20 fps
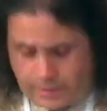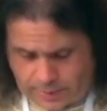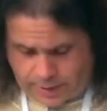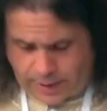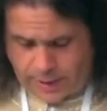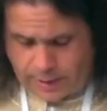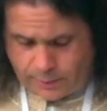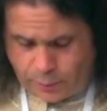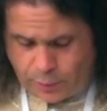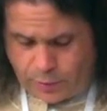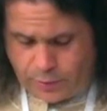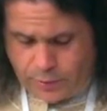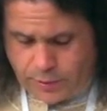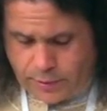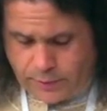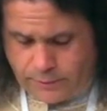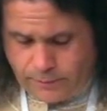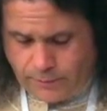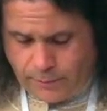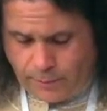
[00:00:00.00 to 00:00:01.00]
That
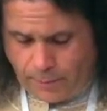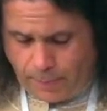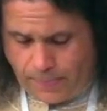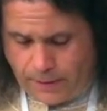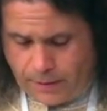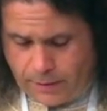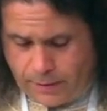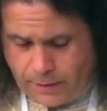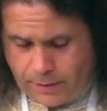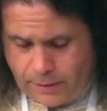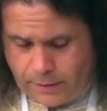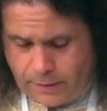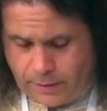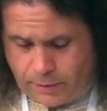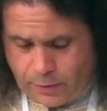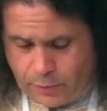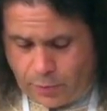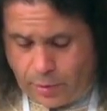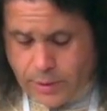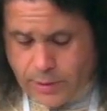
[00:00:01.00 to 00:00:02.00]
person
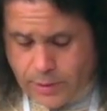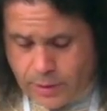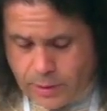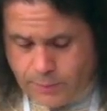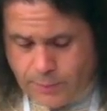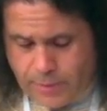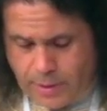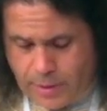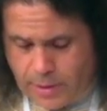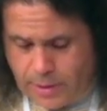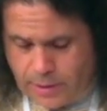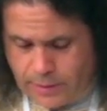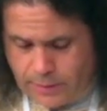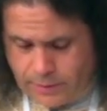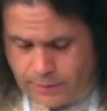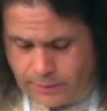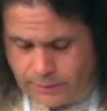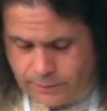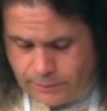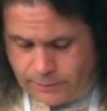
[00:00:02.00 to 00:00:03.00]
crosses
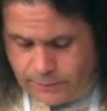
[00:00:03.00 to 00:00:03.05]
beyond.